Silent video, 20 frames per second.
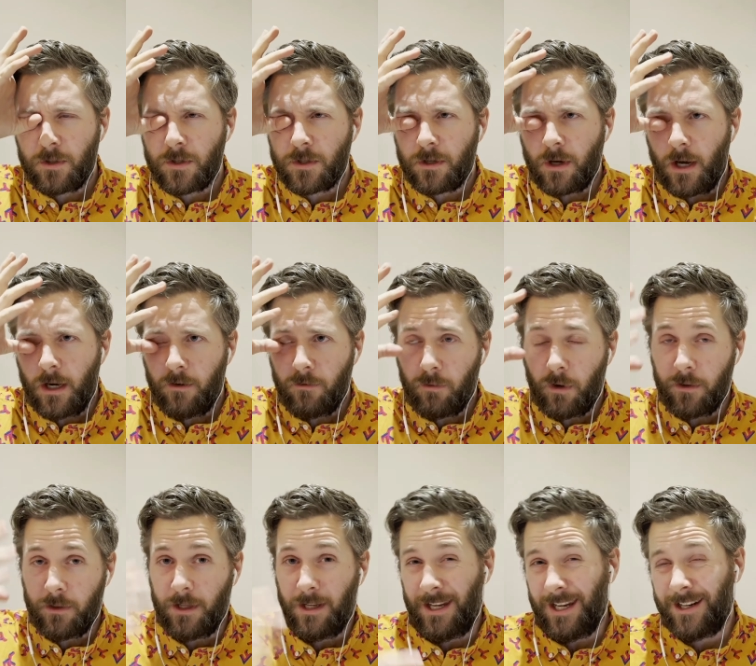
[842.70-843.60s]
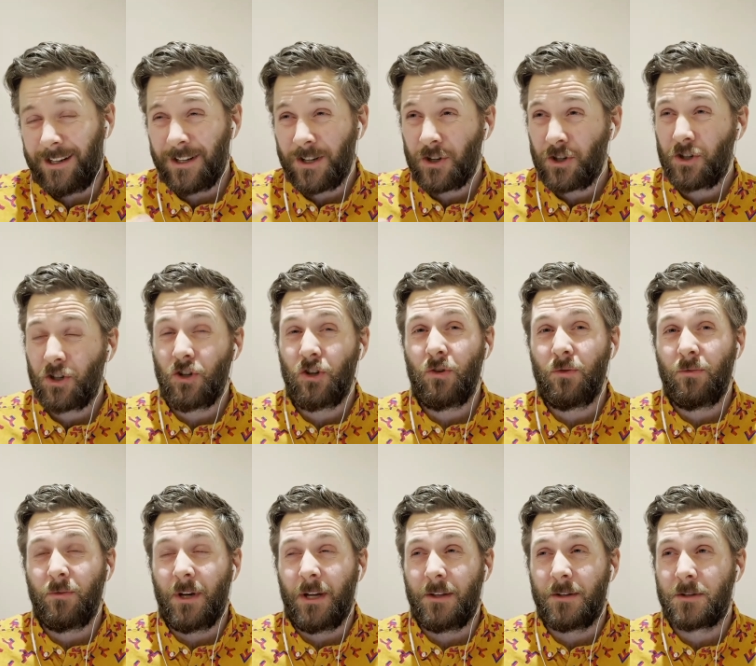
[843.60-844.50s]
is kind of what the English
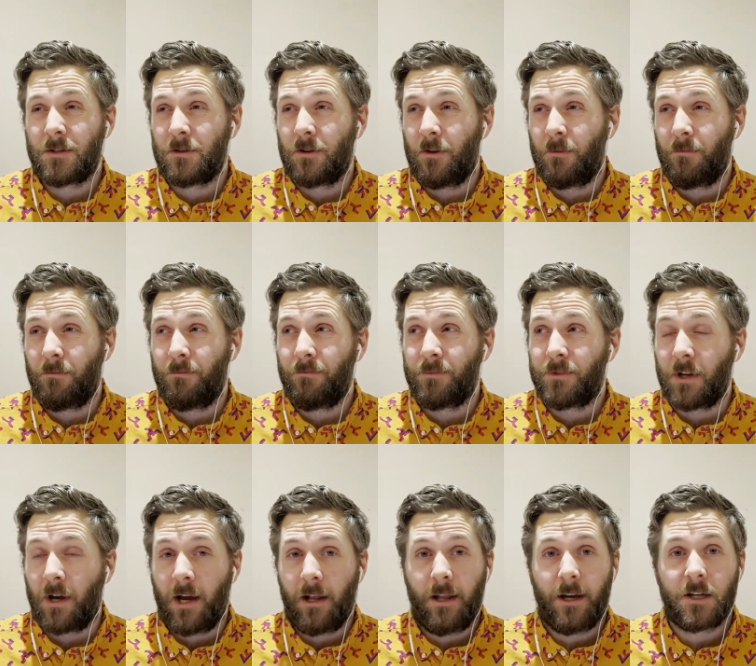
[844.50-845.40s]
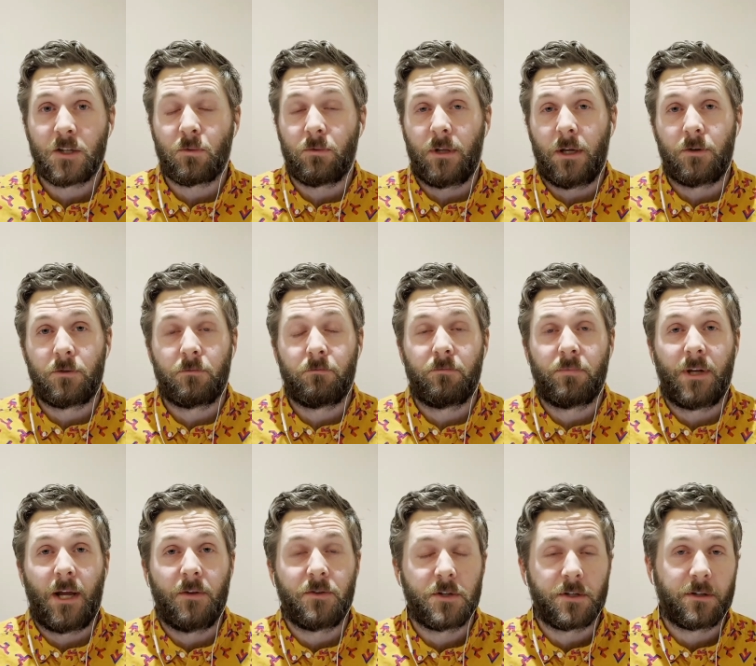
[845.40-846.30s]
do in some dialects when they
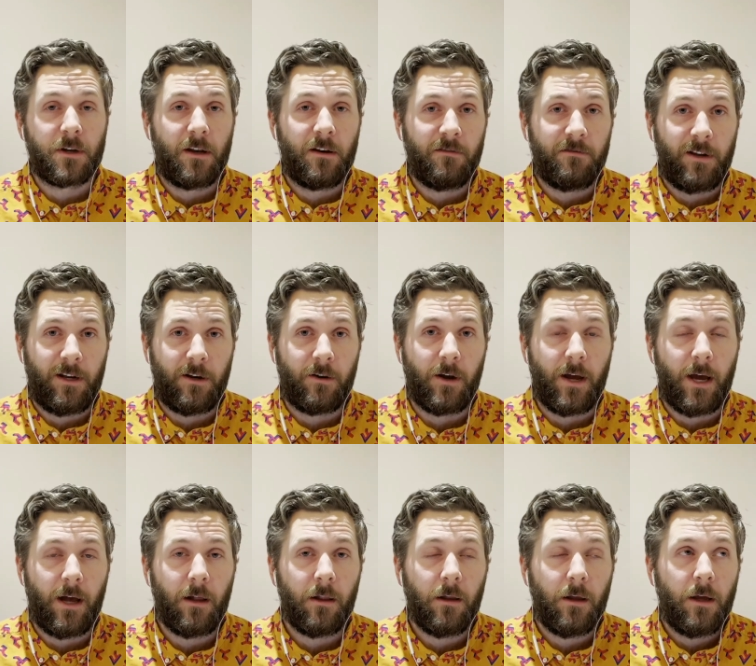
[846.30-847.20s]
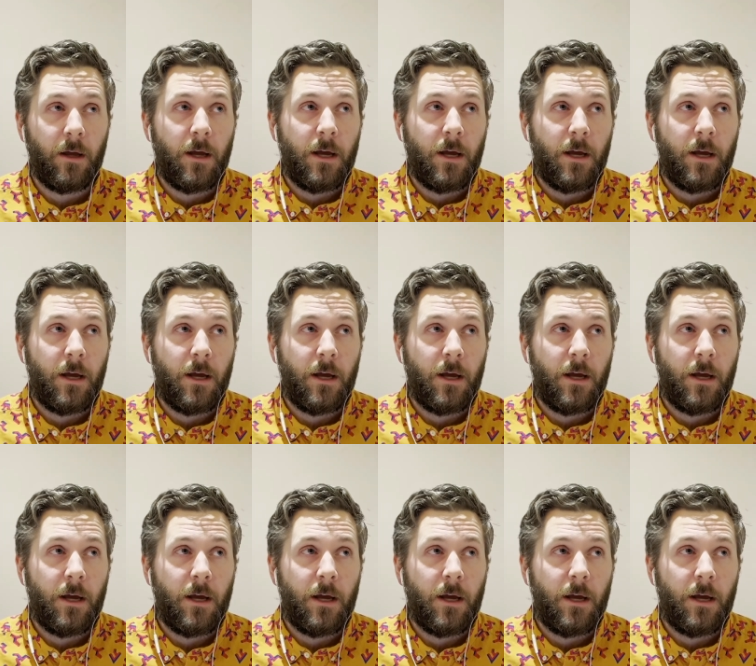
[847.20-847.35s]
pronounce this kind of velar L.